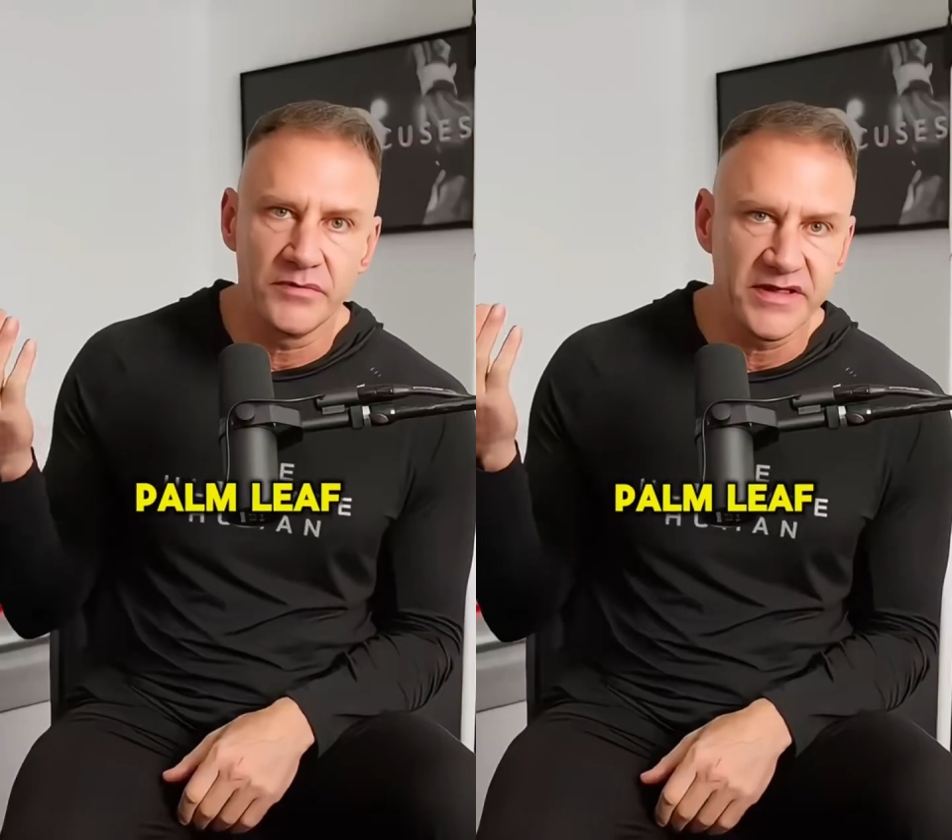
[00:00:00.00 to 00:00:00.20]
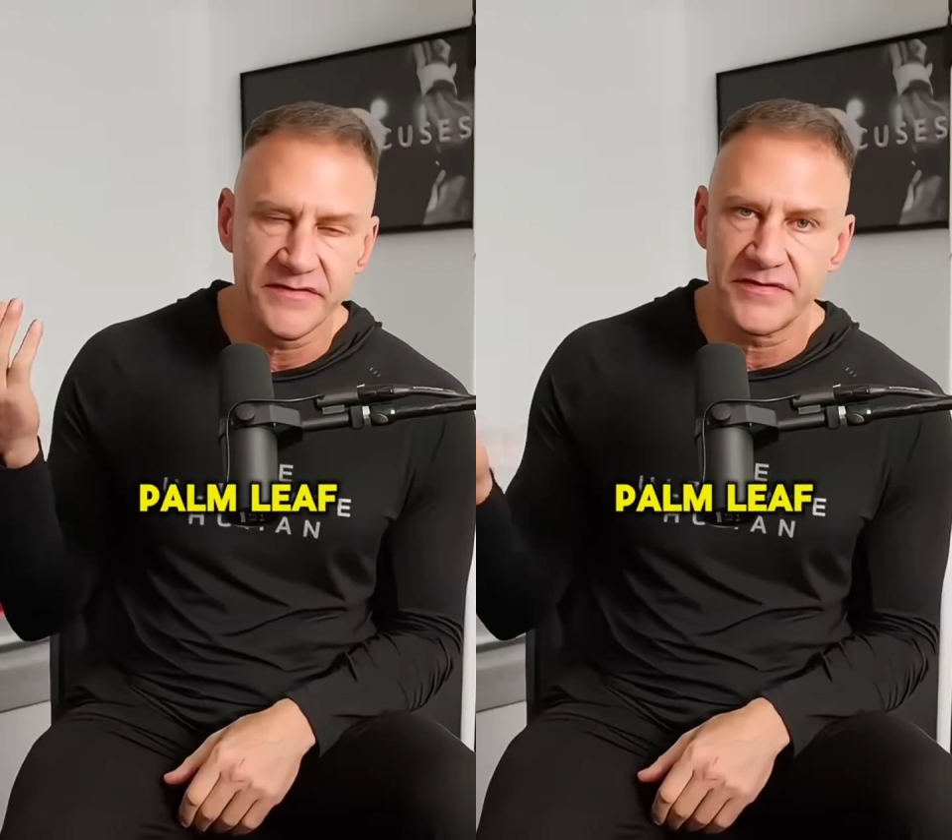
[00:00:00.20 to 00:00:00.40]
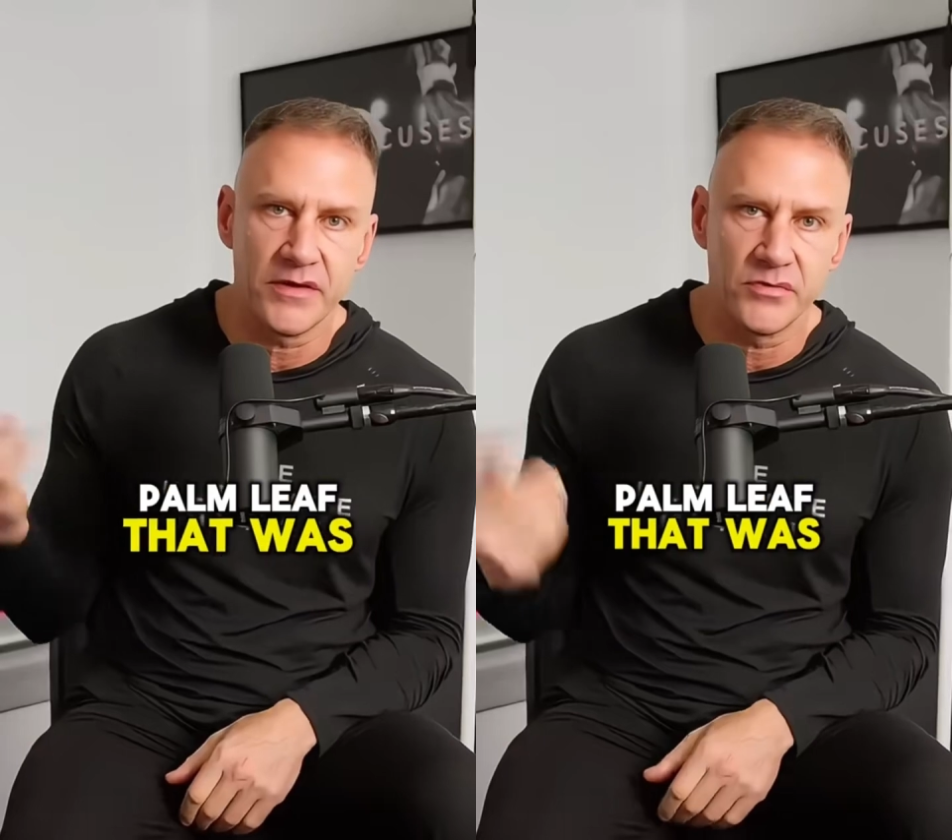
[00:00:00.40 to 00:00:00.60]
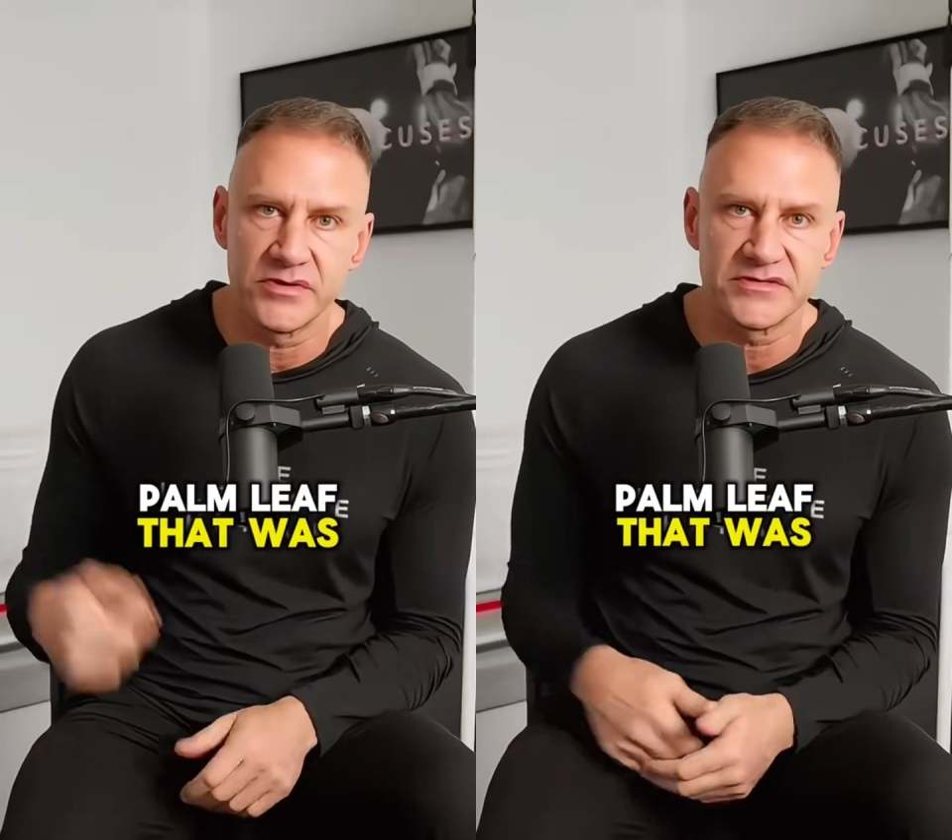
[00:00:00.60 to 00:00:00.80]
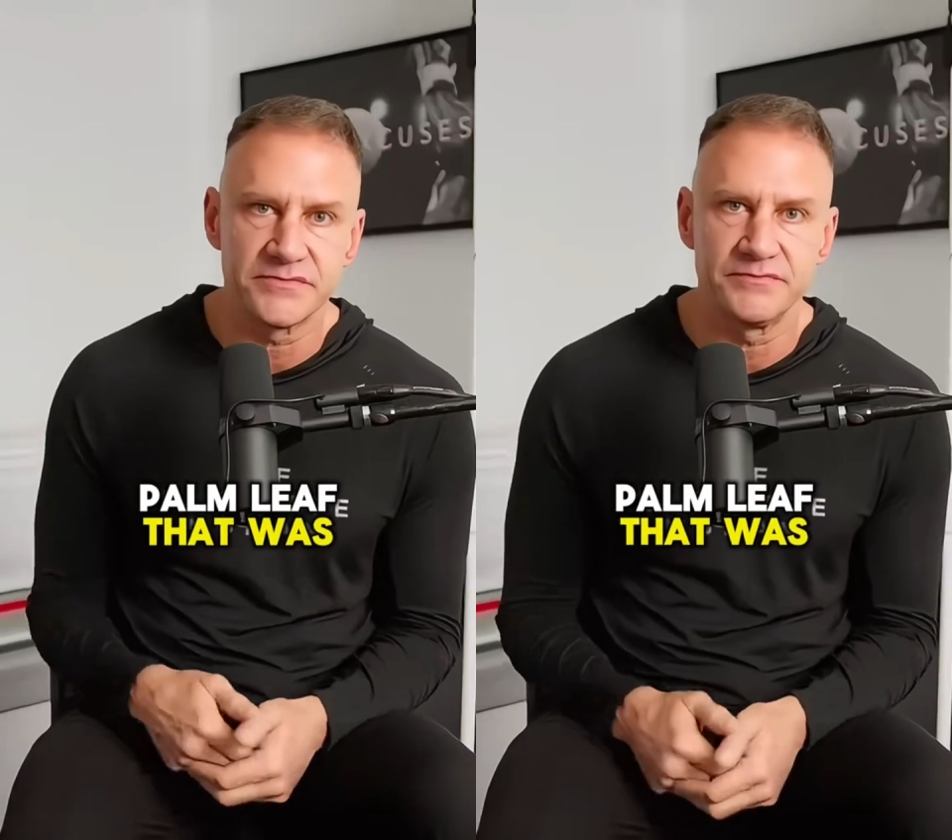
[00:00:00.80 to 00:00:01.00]
leaf that
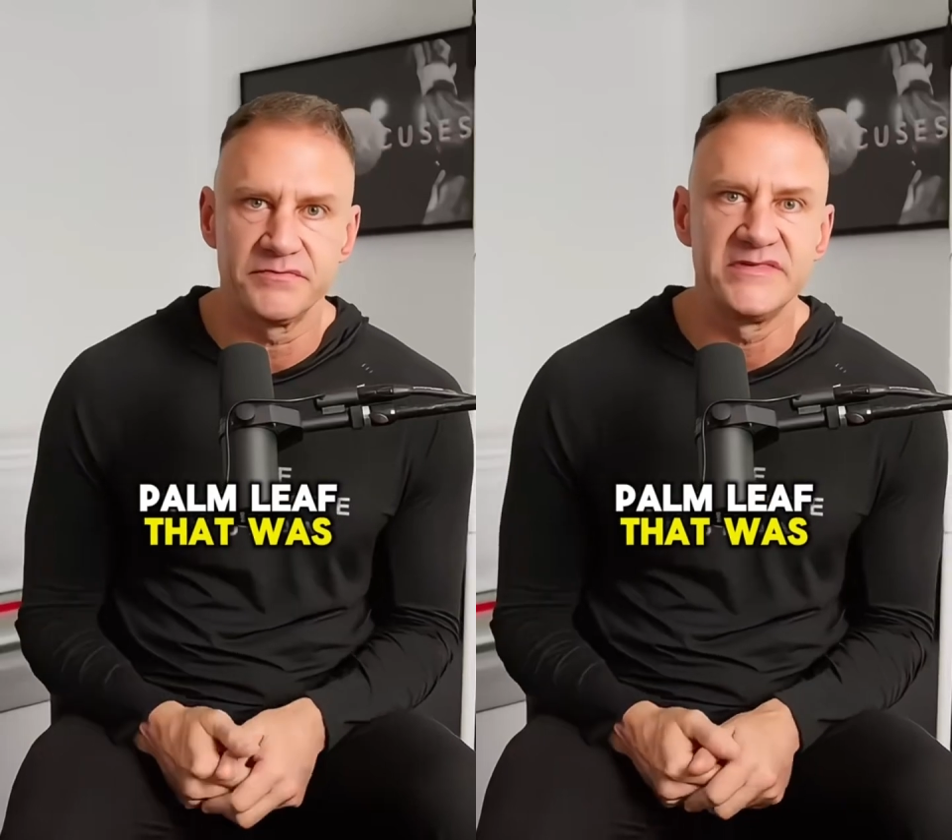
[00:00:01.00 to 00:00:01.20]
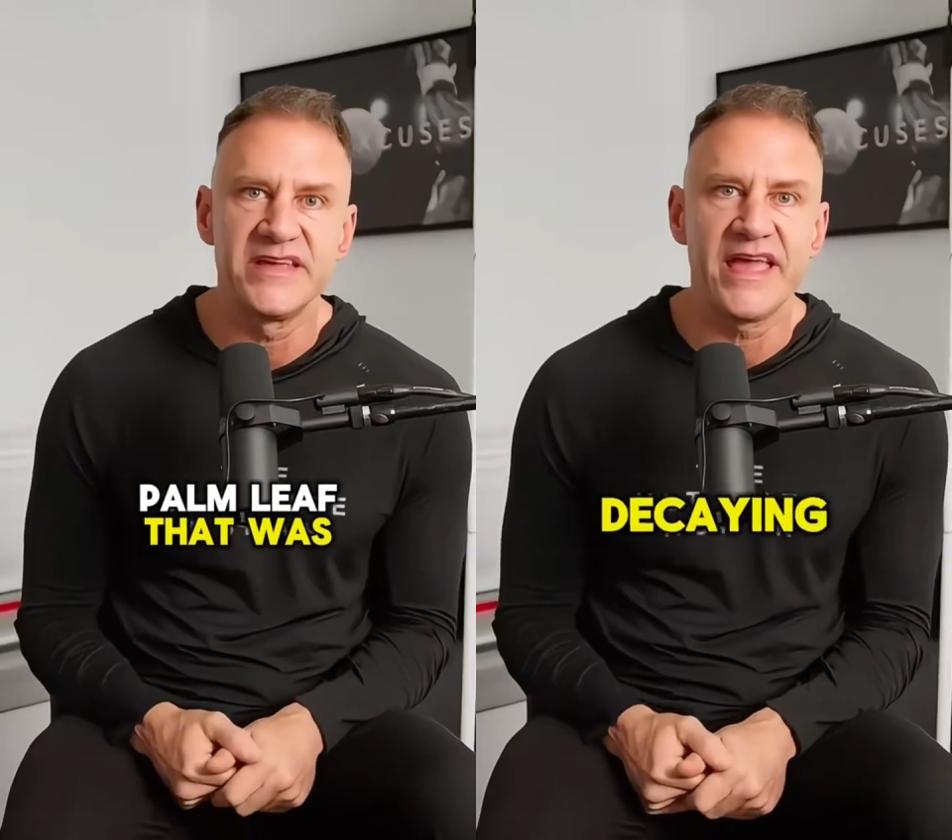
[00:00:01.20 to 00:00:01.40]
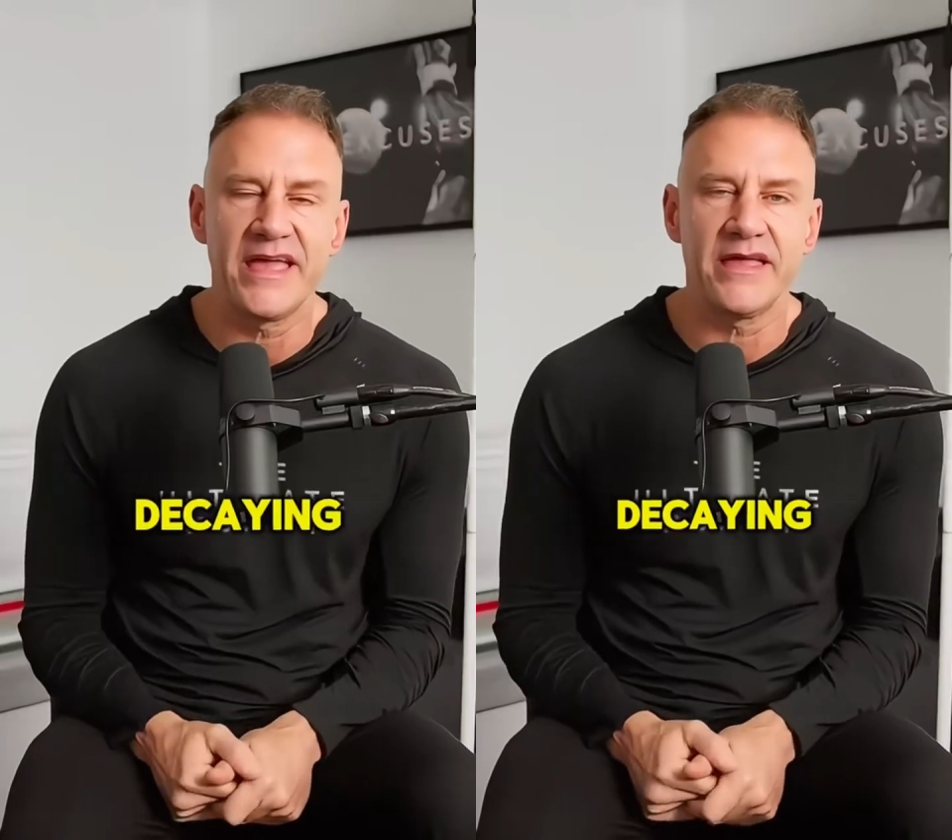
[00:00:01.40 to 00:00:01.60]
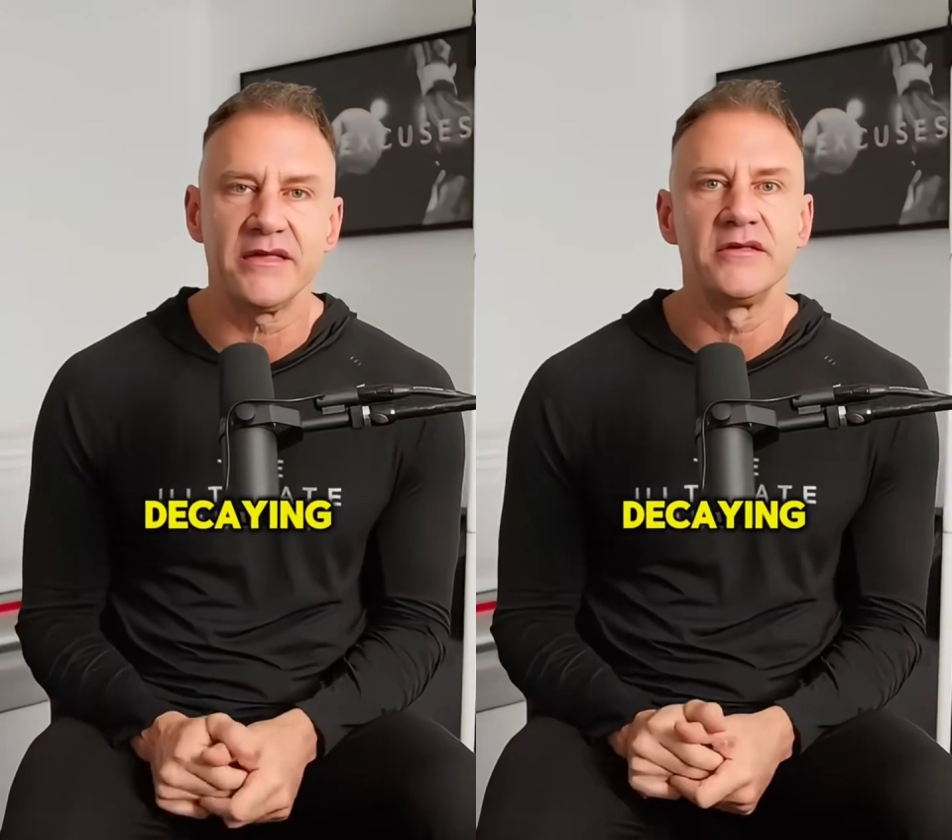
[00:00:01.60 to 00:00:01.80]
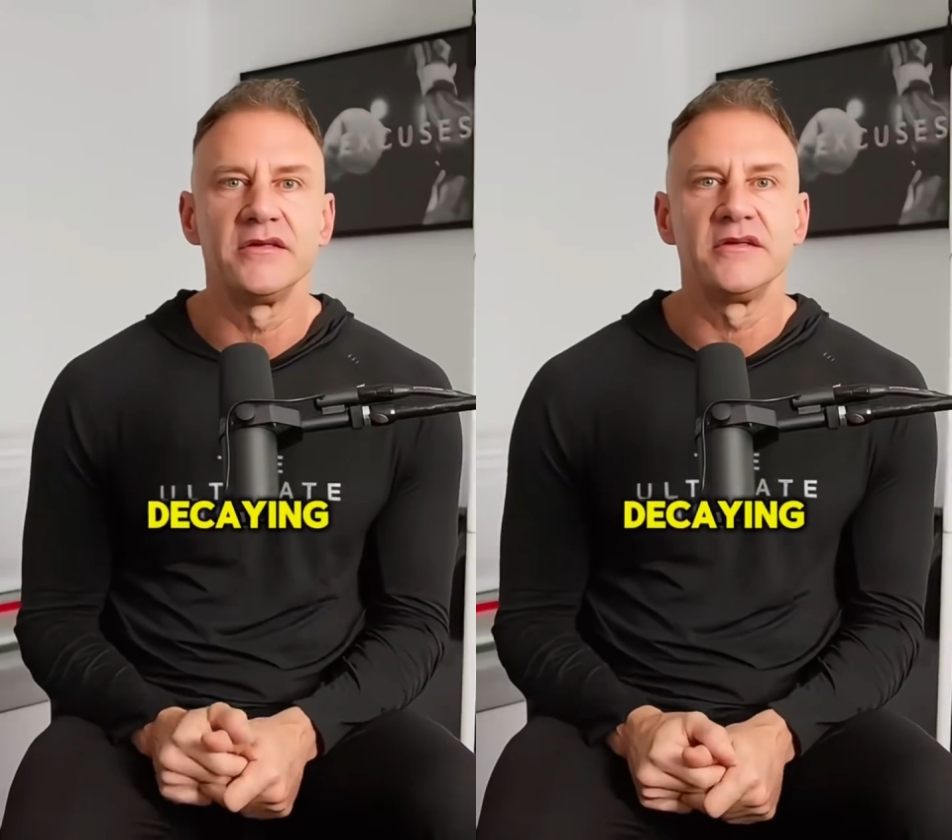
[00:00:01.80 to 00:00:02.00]
was decaying